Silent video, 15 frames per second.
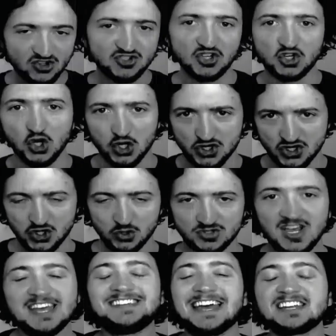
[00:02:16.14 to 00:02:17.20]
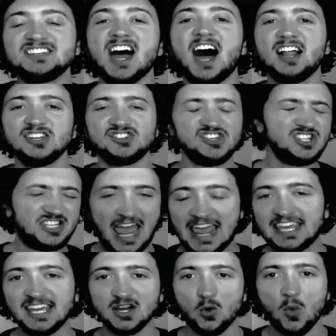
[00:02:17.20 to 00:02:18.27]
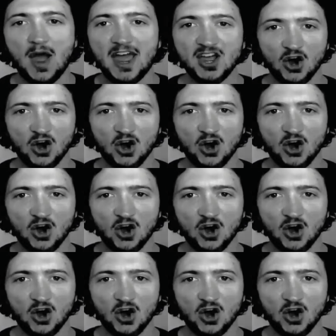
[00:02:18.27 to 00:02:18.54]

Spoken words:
the good news. Technology taking away